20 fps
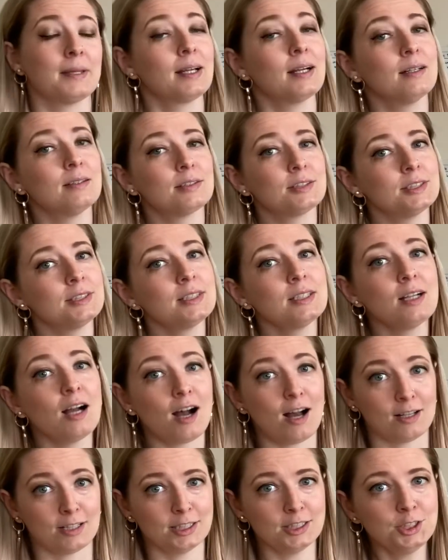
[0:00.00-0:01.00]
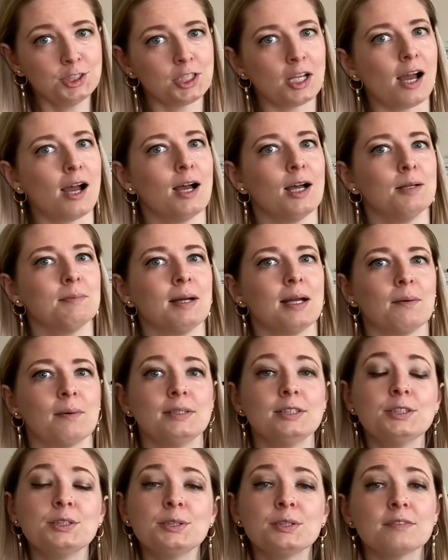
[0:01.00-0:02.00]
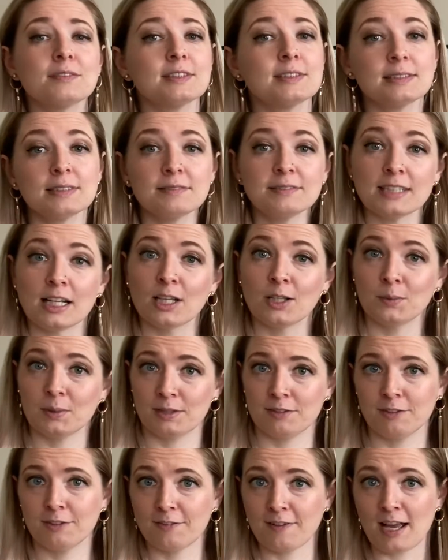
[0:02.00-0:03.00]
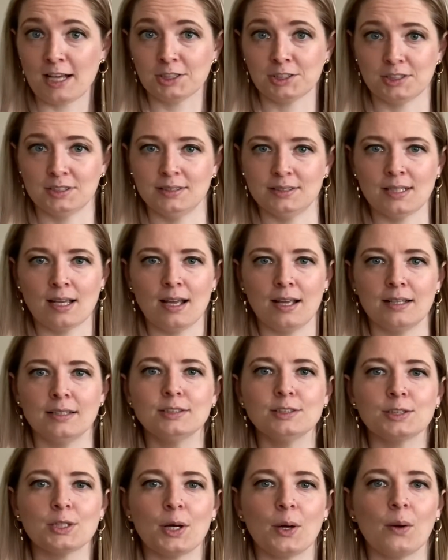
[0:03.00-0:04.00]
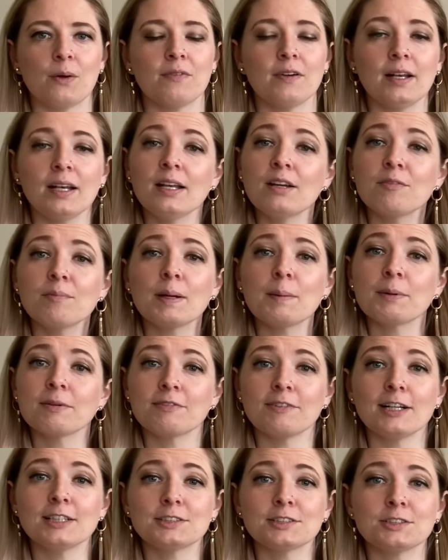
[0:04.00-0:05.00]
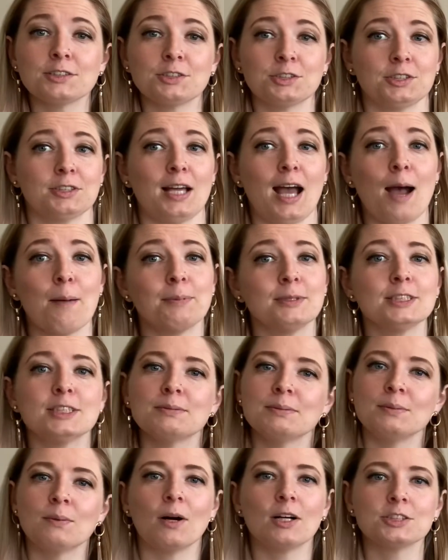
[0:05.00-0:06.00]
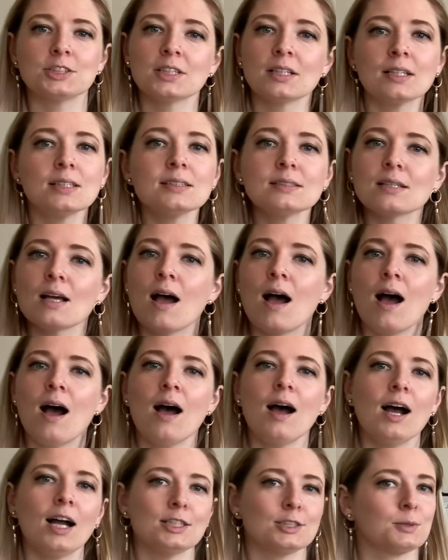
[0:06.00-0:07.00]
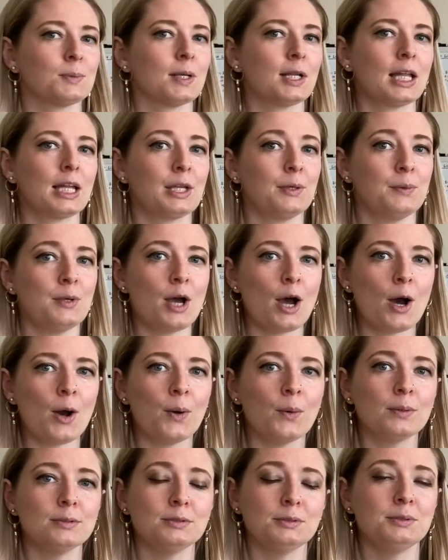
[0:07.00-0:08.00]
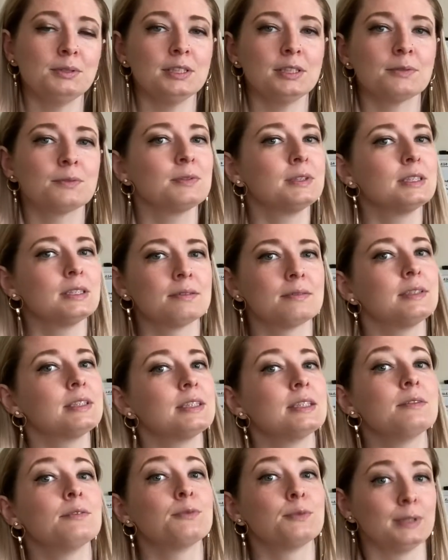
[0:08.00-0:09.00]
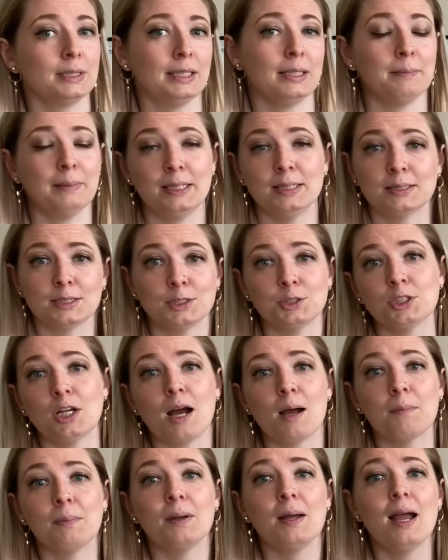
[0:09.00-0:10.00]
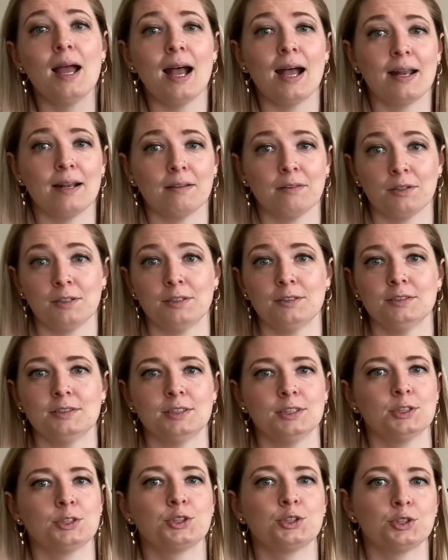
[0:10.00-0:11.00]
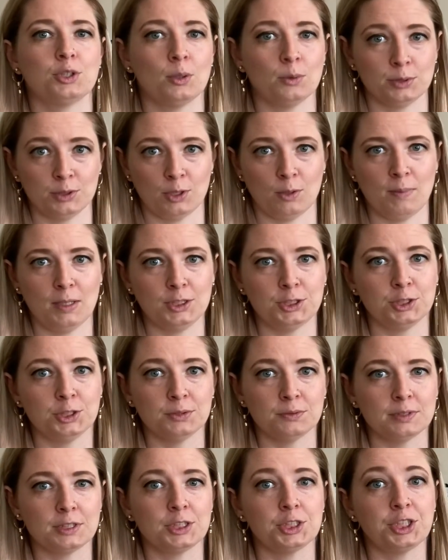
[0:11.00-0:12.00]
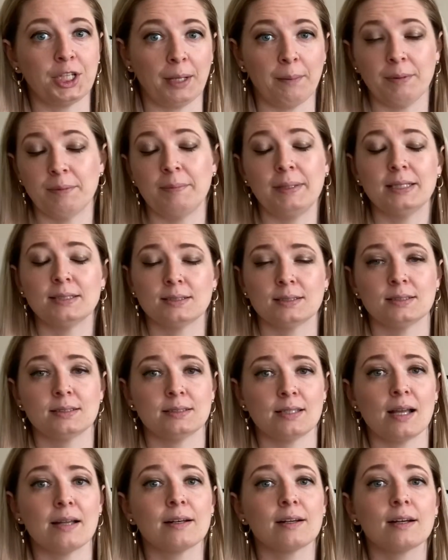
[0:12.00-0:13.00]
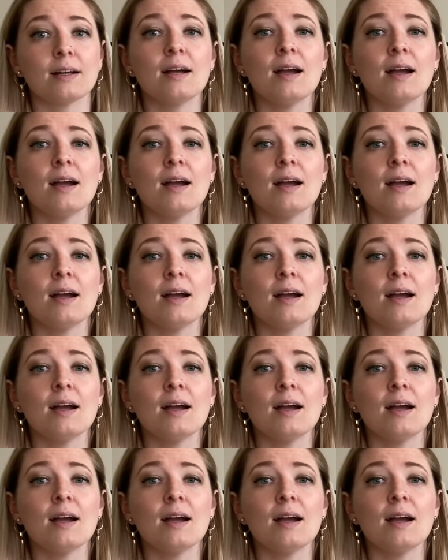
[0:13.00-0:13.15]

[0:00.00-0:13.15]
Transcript: I learned in college. I went to University of Delaware for fashion design. So if any of my professors just happen to be watching this, I just wanna let you know, you did a really, really, really amazing job. And I learned so much, and you really shaped me as a designer.